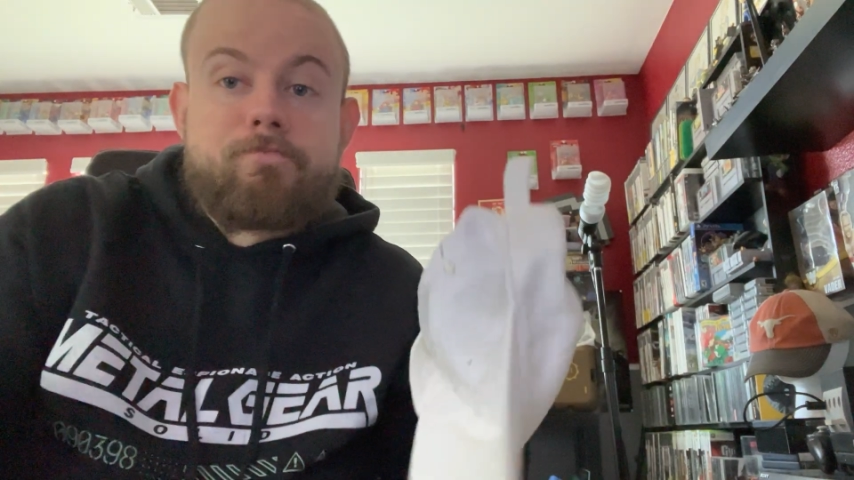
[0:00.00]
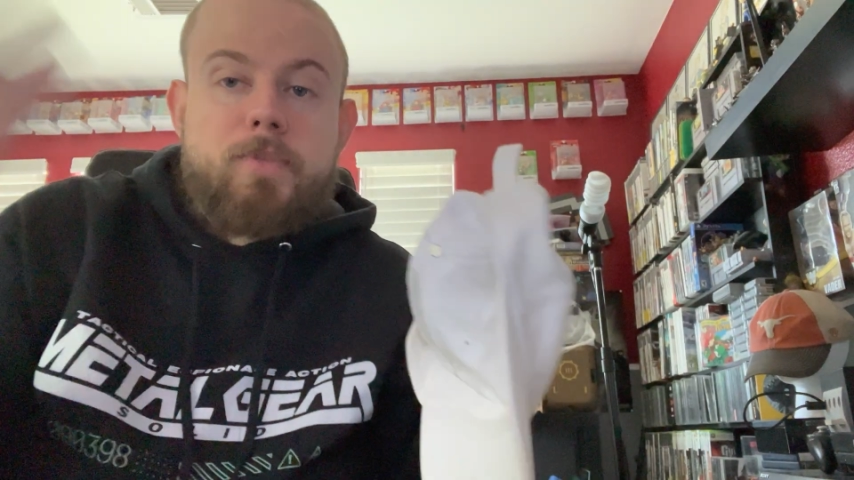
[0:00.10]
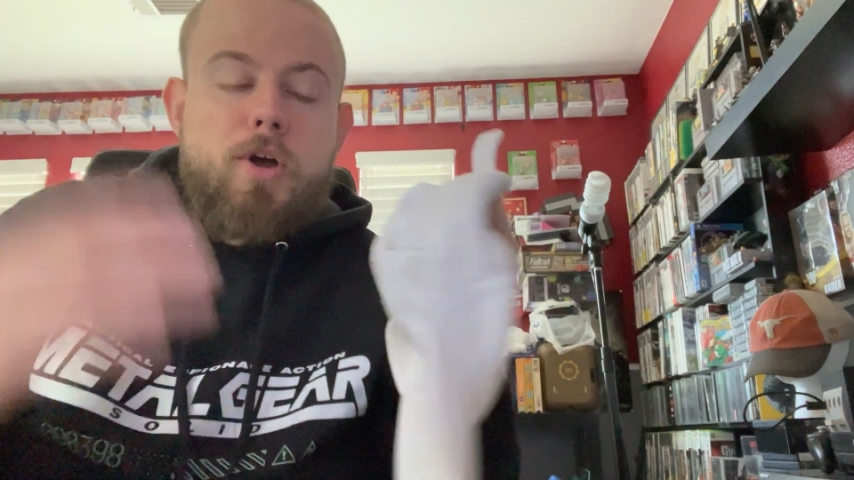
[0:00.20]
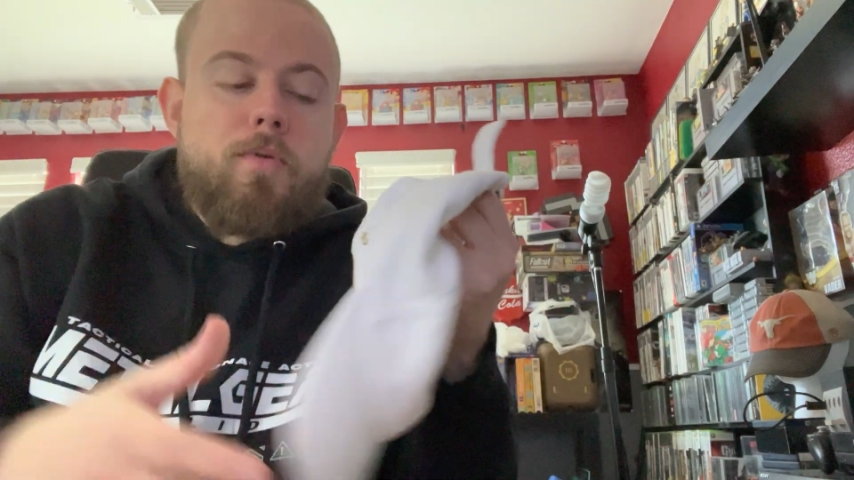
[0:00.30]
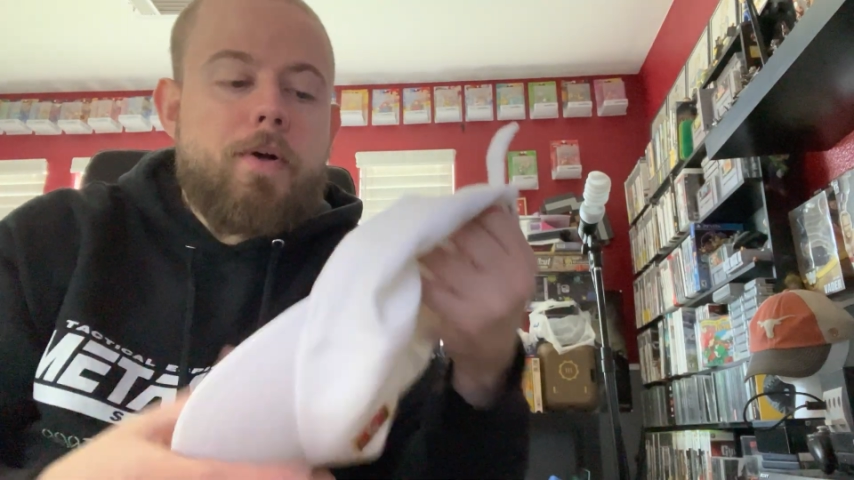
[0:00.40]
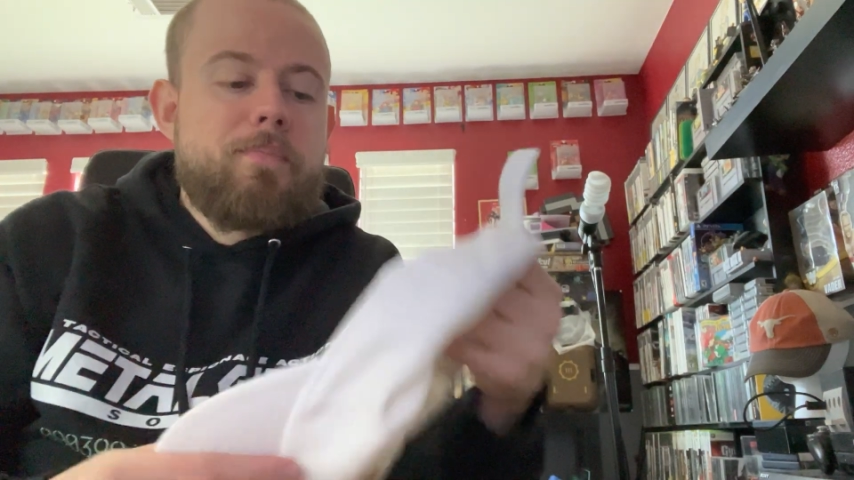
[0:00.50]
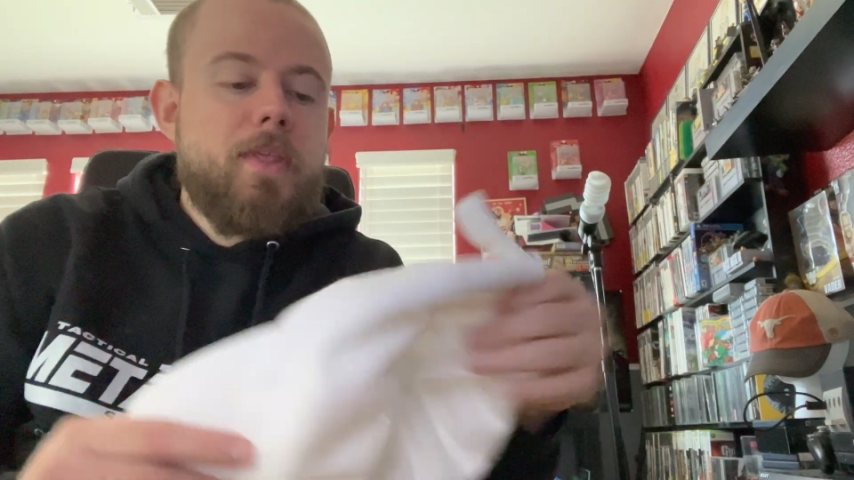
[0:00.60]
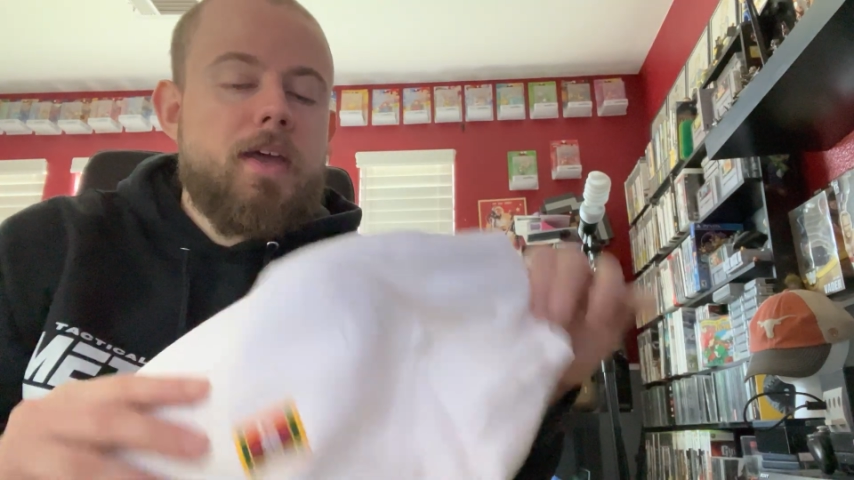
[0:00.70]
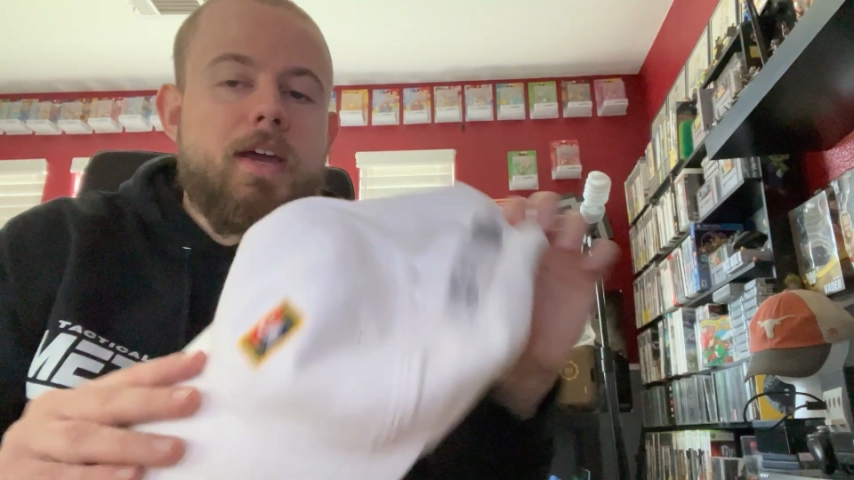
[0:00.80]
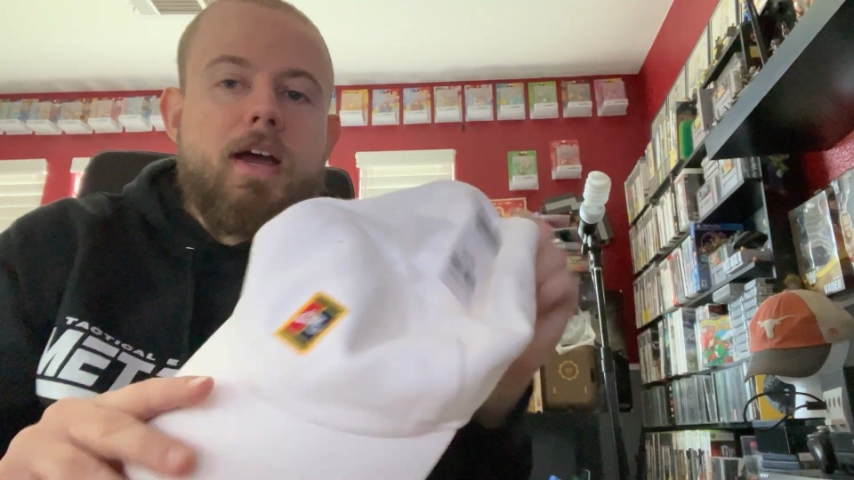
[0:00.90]
Oh well.
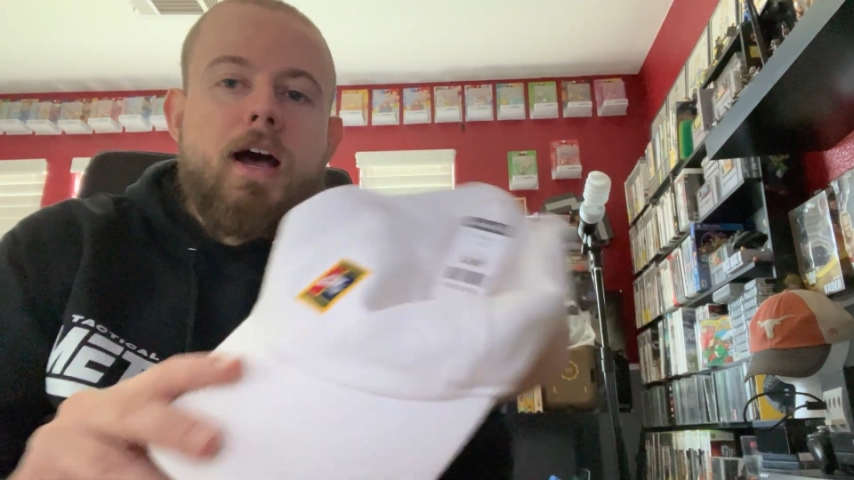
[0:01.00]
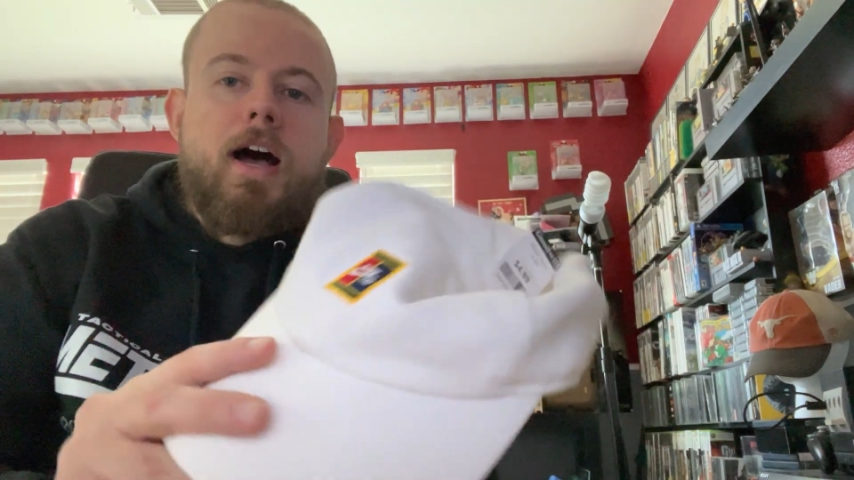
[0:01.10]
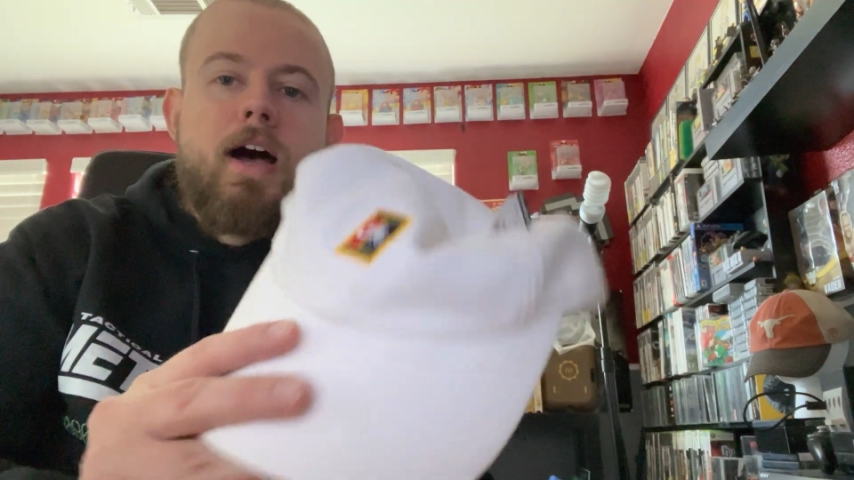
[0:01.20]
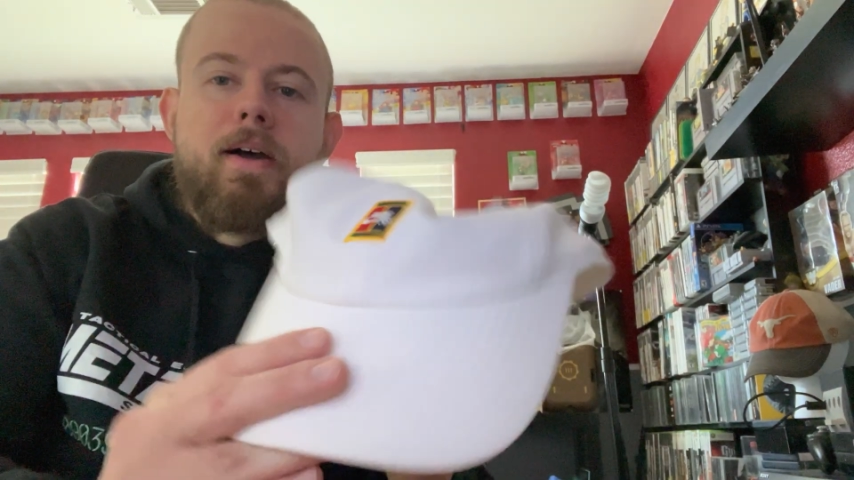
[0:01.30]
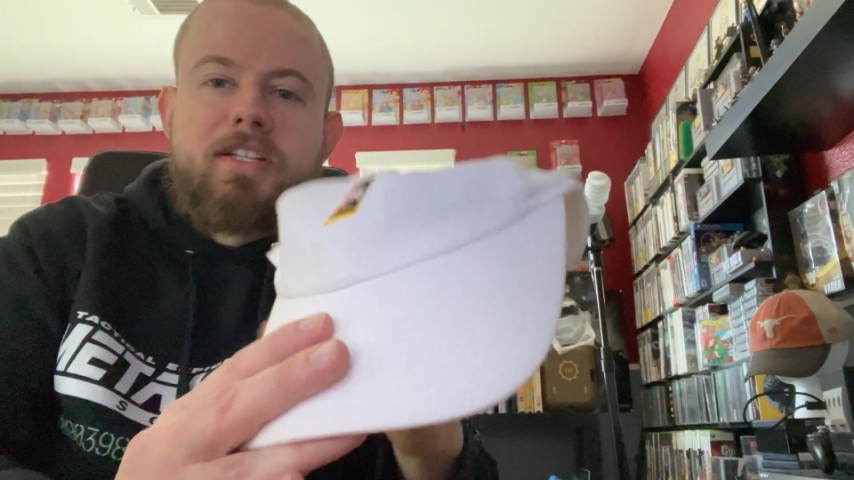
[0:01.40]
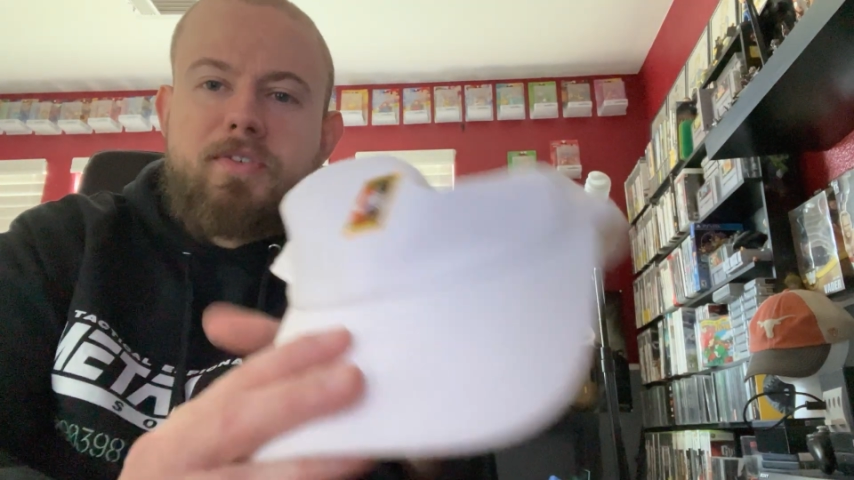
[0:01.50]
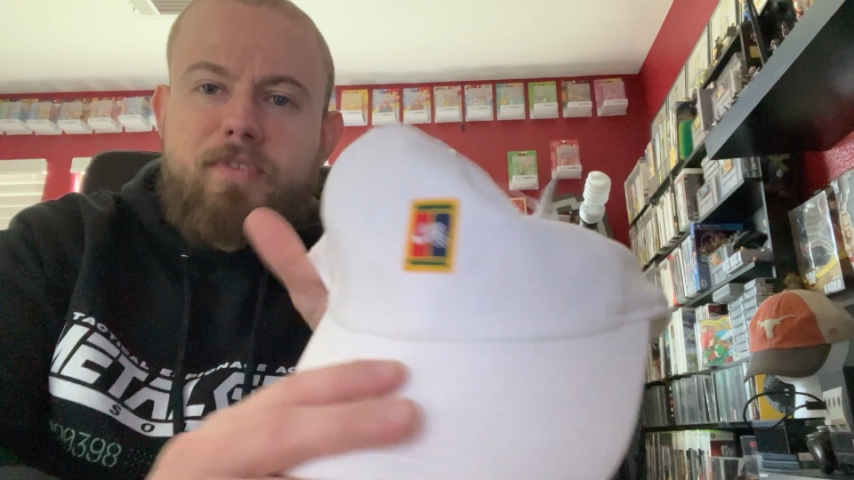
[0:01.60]
It's a